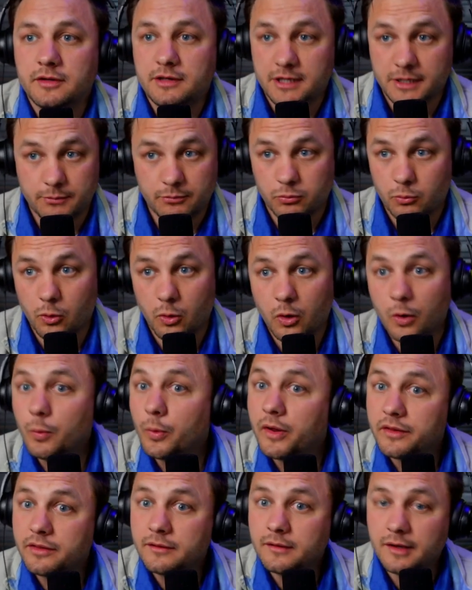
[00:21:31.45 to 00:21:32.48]
keep rolling
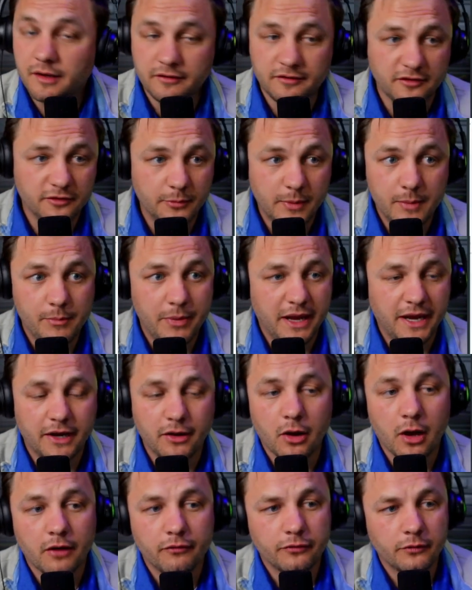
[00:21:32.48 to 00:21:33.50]
with because he's been paying
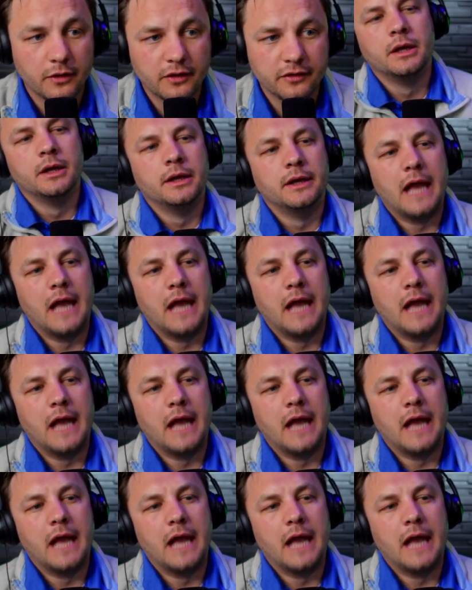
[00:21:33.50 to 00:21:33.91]
off for us.